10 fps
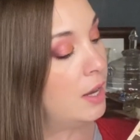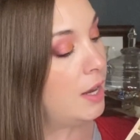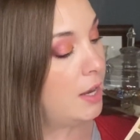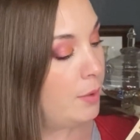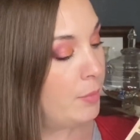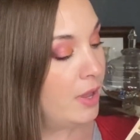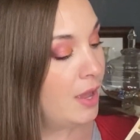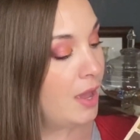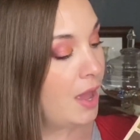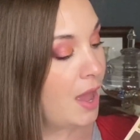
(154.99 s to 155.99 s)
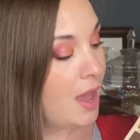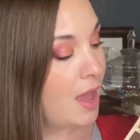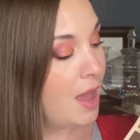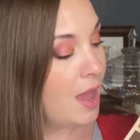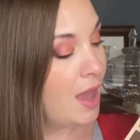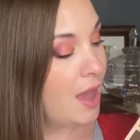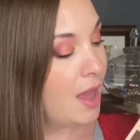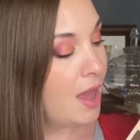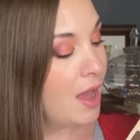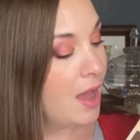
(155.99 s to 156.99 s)

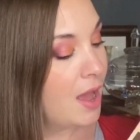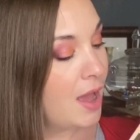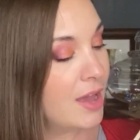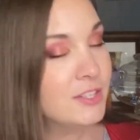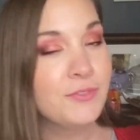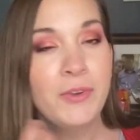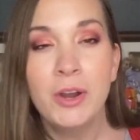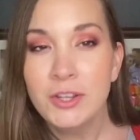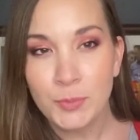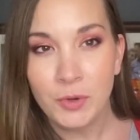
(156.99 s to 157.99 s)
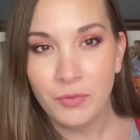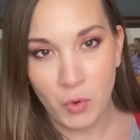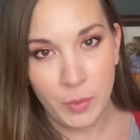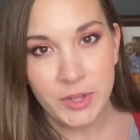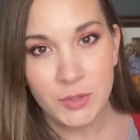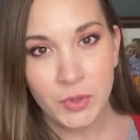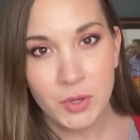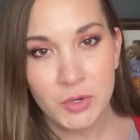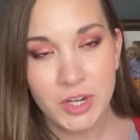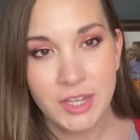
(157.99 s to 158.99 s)
As far as performance with
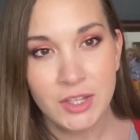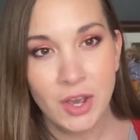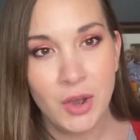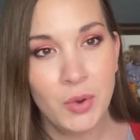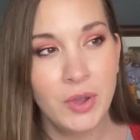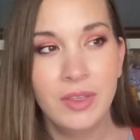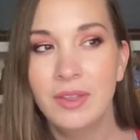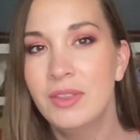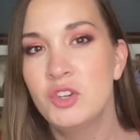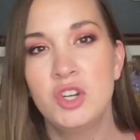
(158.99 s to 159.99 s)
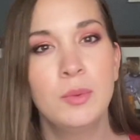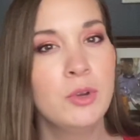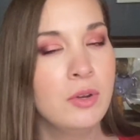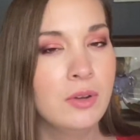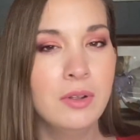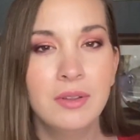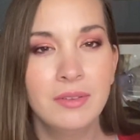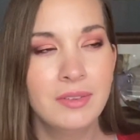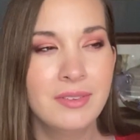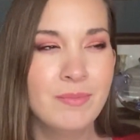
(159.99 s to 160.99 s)
those shades go, the shimmer,
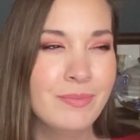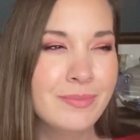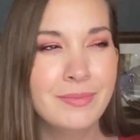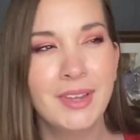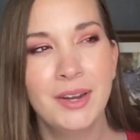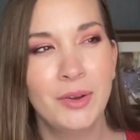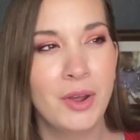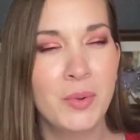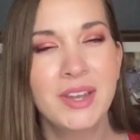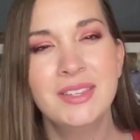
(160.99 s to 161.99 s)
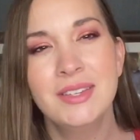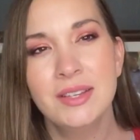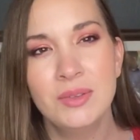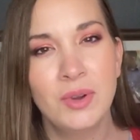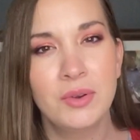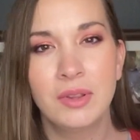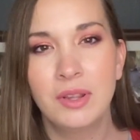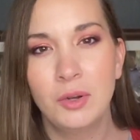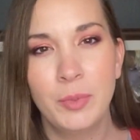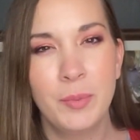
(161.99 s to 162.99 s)
I don't know, it sticks around a
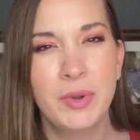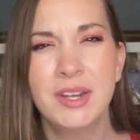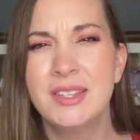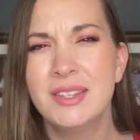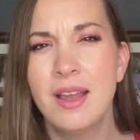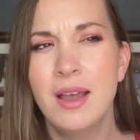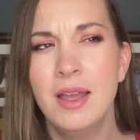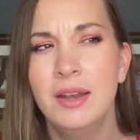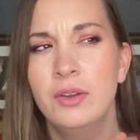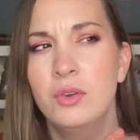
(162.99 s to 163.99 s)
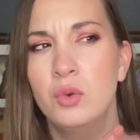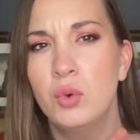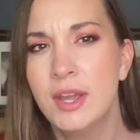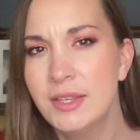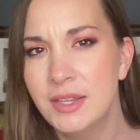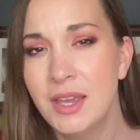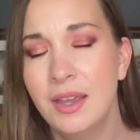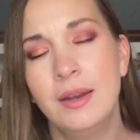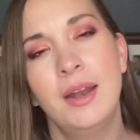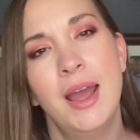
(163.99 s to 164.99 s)
little bit, but it's not crazy,
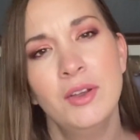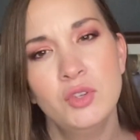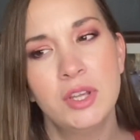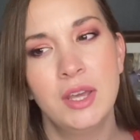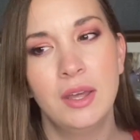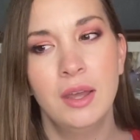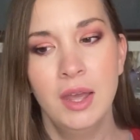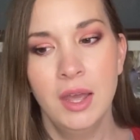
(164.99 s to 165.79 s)
and it actually